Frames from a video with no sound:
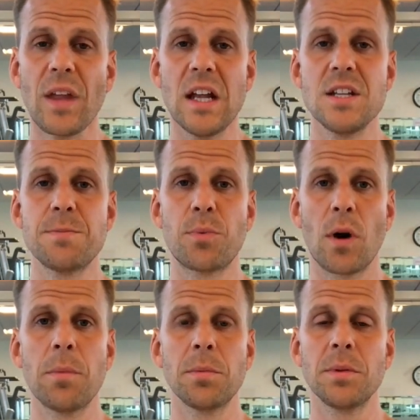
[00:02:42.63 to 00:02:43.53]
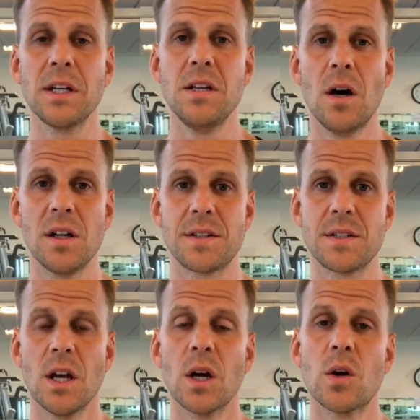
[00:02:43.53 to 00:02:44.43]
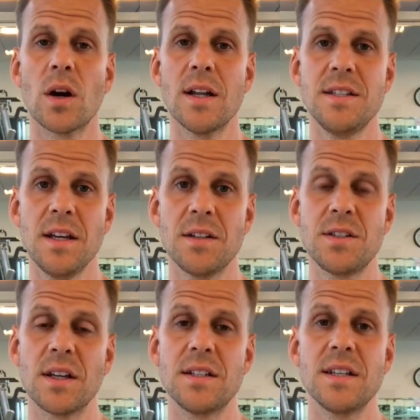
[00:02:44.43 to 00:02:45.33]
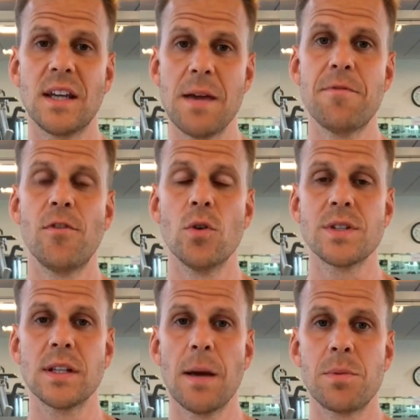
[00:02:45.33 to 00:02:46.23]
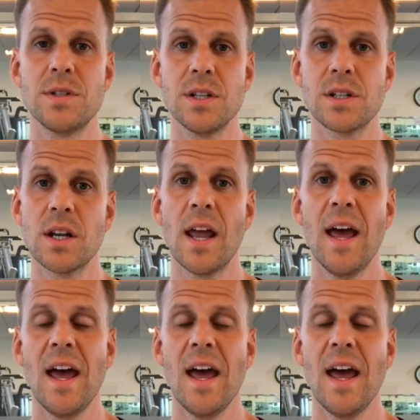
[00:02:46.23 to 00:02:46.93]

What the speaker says: it is probably not a good idea to keep forcing that position,